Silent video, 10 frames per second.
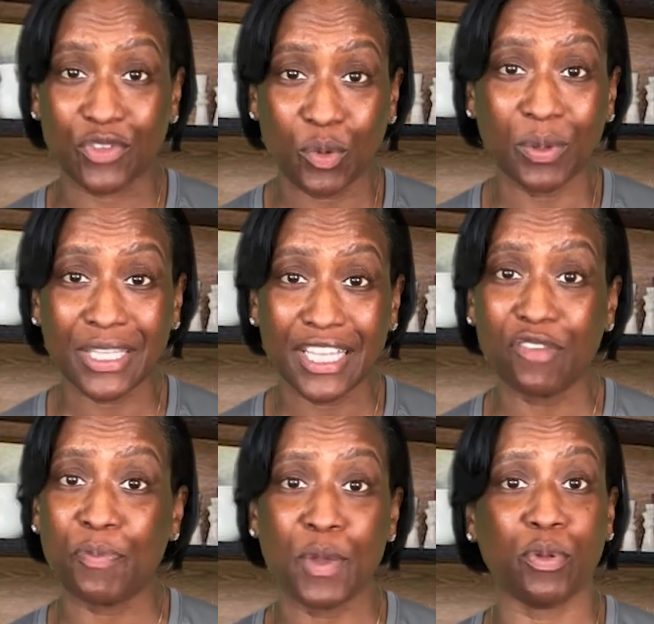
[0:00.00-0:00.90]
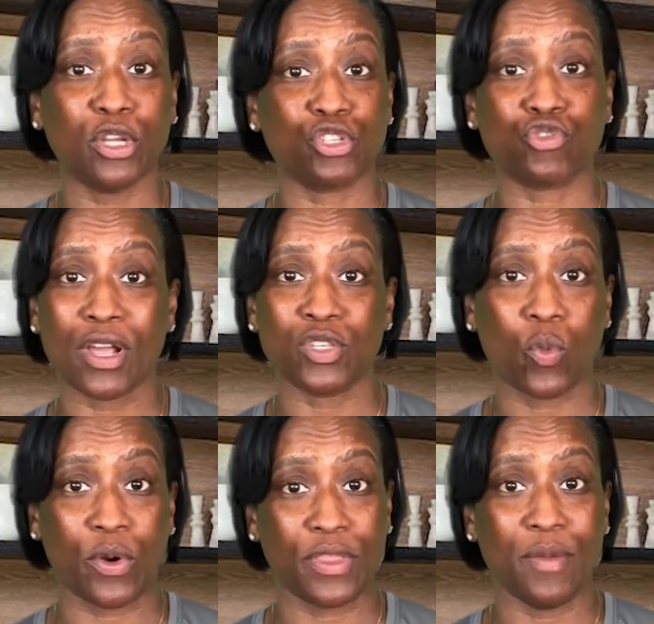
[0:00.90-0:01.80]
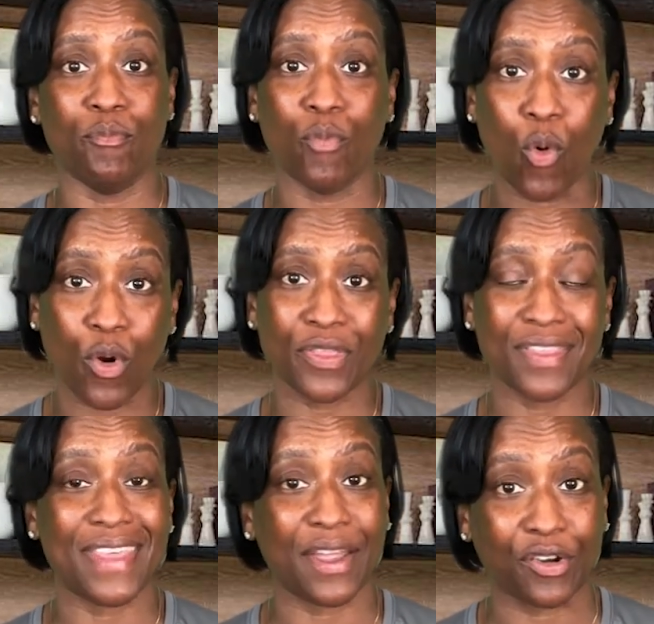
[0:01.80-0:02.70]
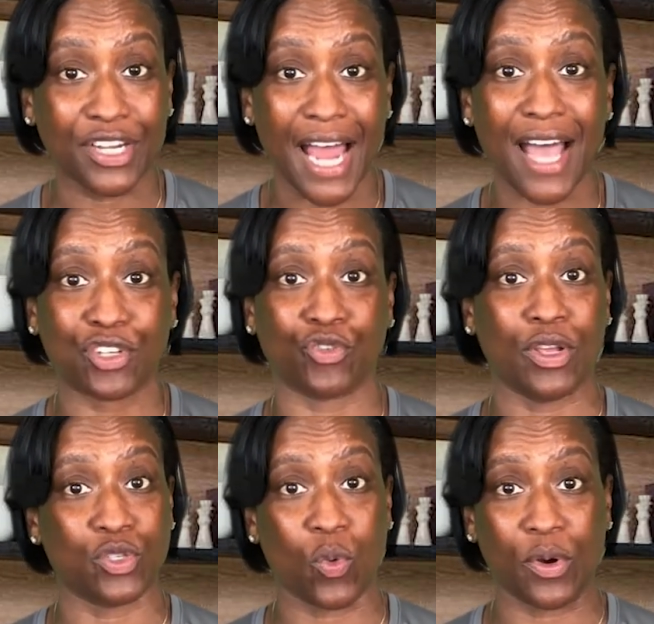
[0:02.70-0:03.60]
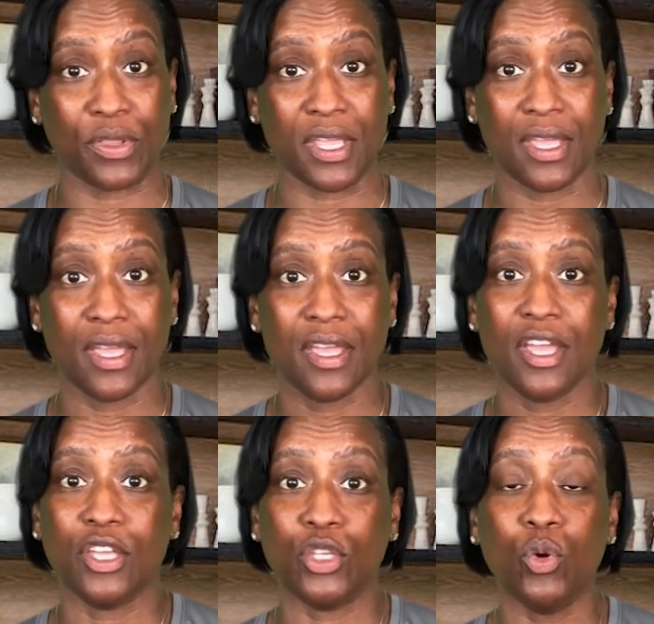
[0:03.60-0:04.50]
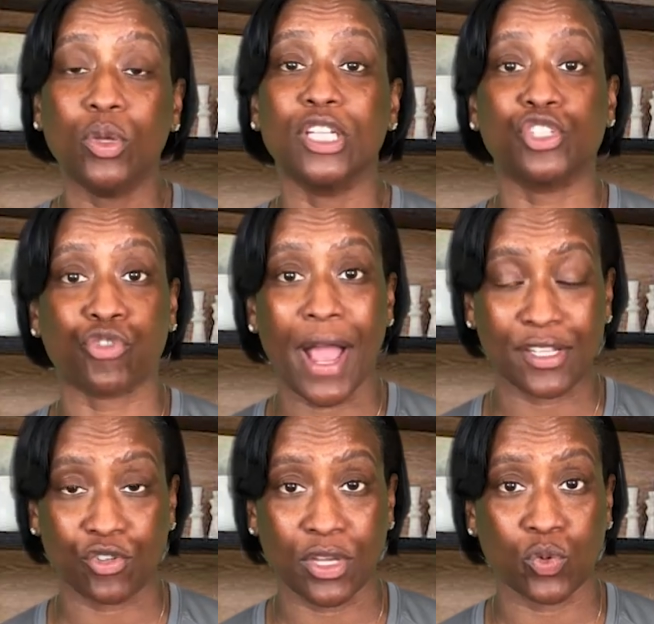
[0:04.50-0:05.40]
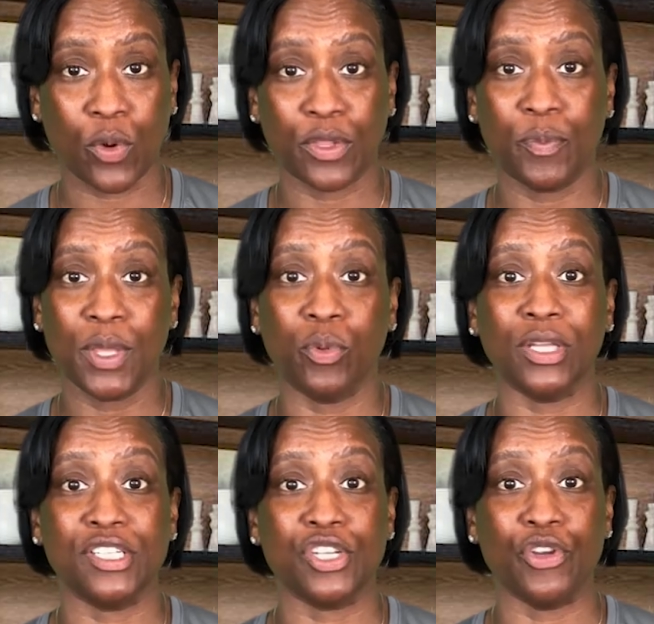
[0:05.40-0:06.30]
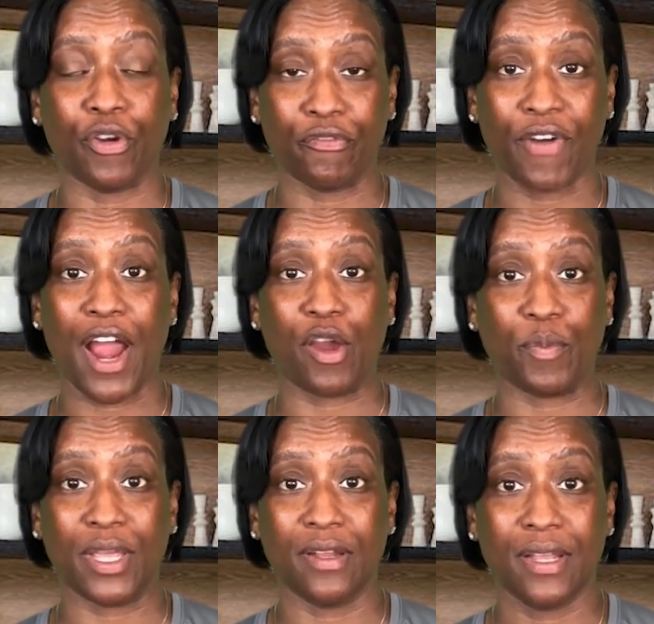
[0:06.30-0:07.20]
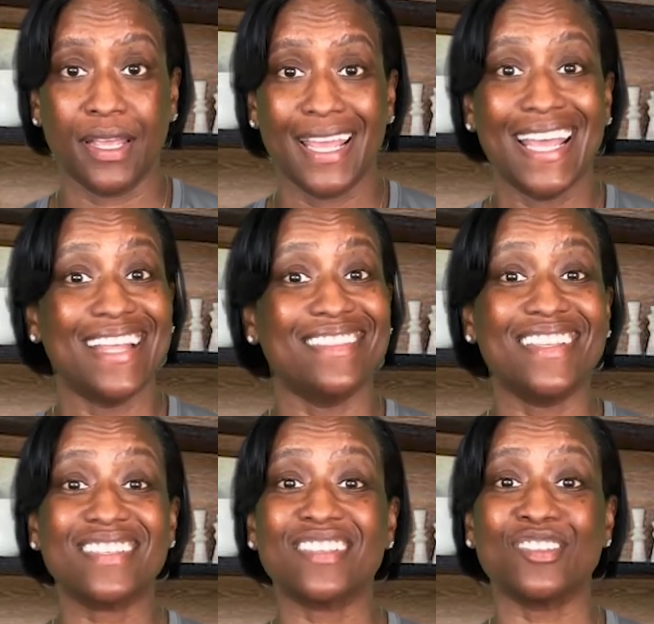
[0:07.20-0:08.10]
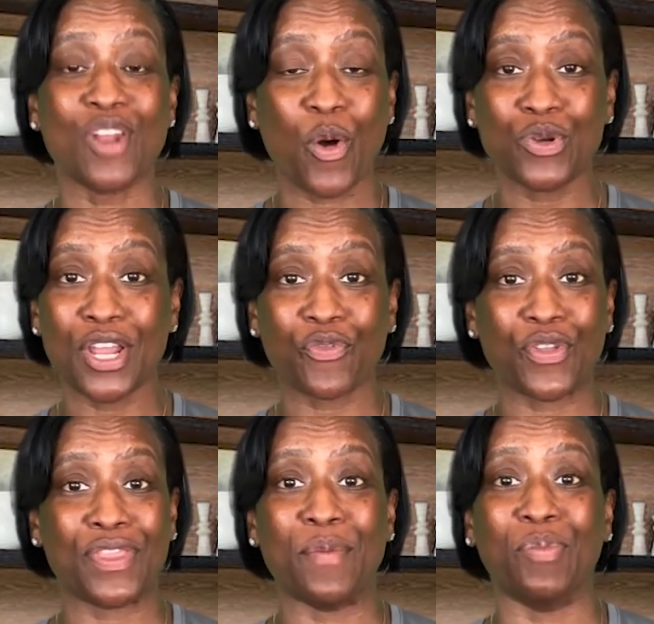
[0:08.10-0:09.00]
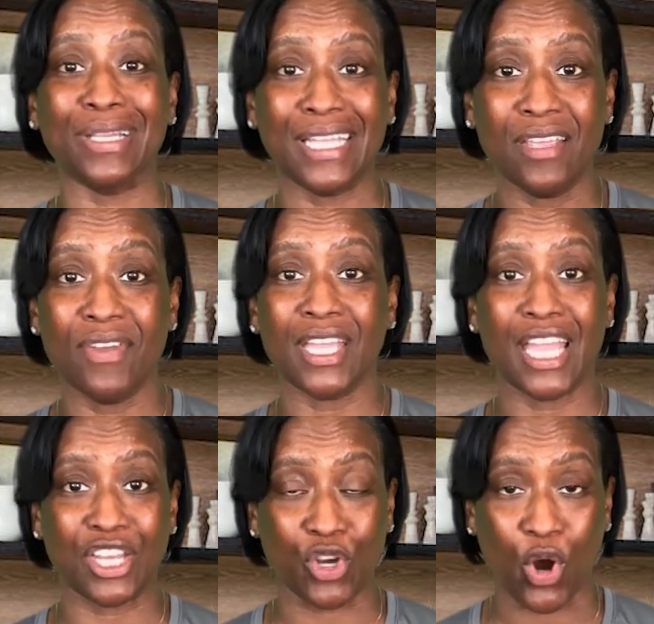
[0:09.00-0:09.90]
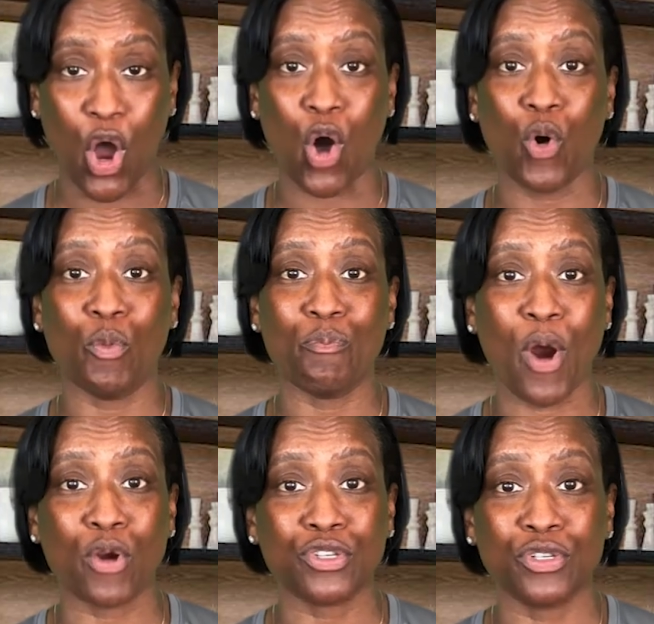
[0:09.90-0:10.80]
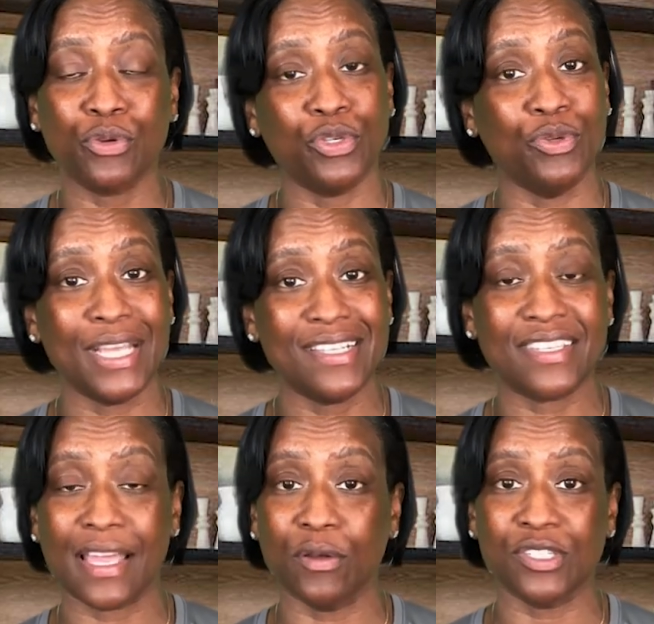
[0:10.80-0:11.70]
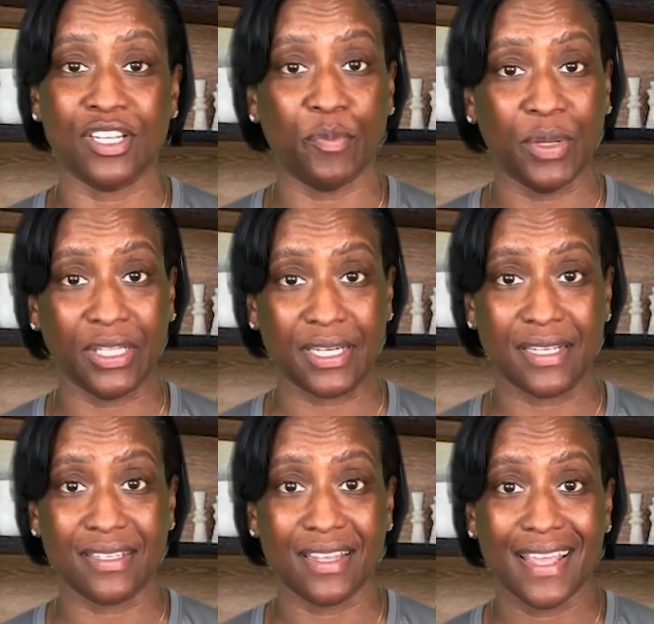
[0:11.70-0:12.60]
you believe people are trustworthy more than they are not trustworthy, you will attract trustworthy people into your environment. This is no different than believing in your own personal, unique skills and abilities.